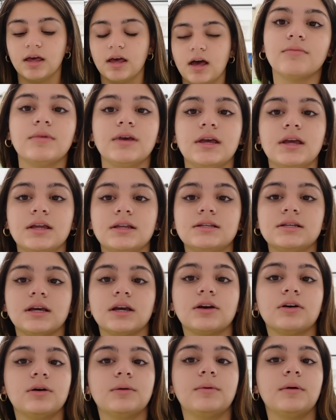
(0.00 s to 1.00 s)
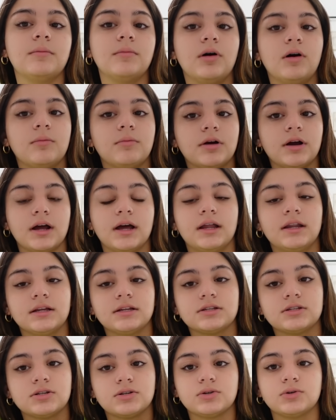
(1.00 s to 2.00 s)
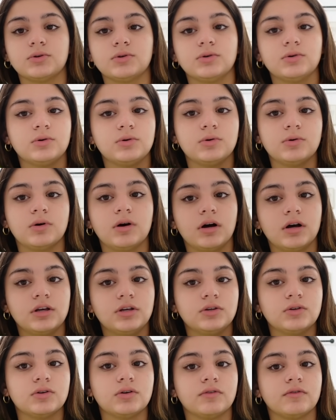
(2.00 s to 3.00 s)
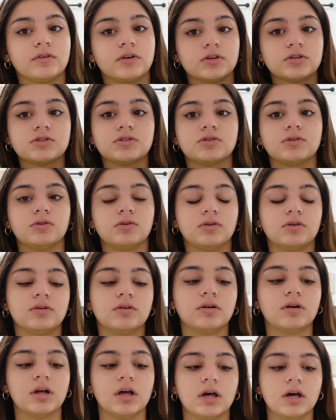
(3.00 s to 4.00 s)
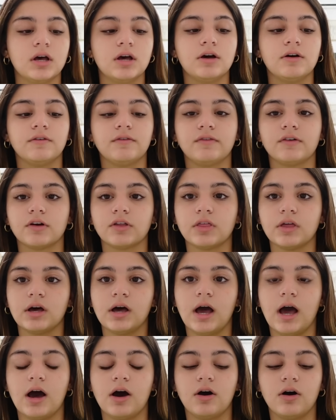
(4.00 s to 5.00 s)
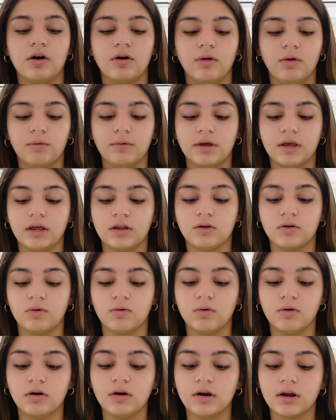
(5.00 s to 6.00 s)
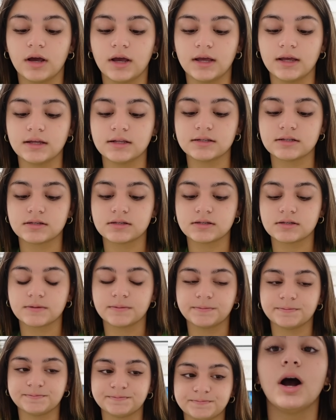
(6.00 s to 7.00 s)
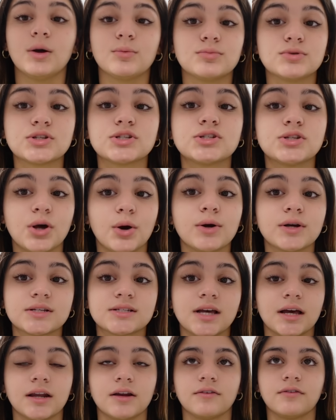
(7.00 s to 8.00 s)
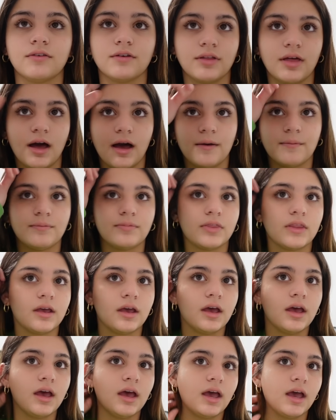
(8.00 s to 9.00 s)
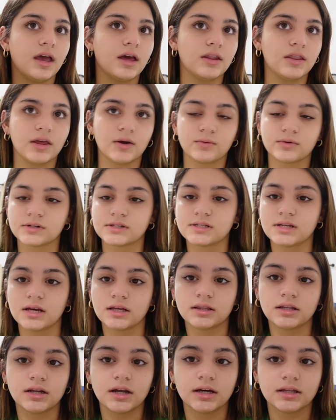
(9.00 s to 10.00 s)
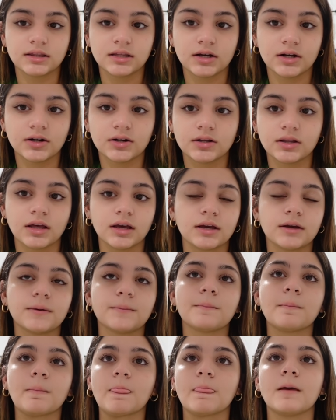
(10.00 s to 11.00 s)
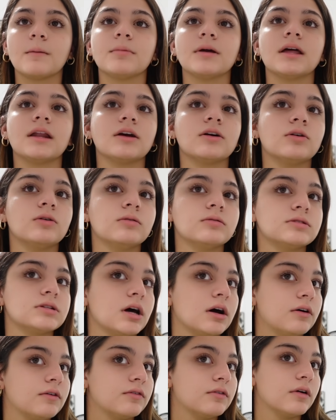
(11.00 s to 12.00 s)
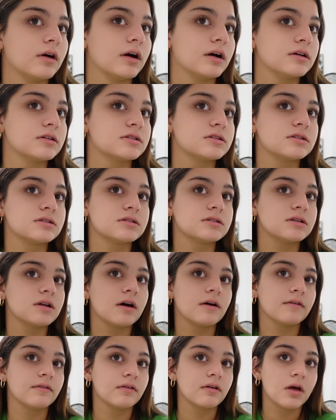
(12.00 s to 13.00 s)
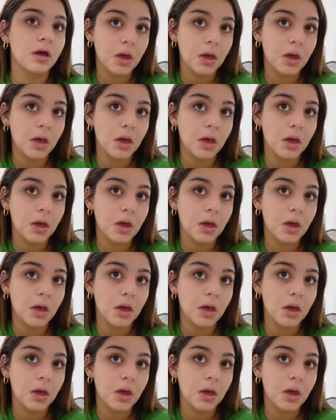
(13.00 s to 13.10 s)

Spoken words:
me, Diego, and my mom are heading to Universal for the Halloween Horror Nights. I'm so excited for that. And like, we're staying the night there. Like, I'm getting a hotel for us and stuff.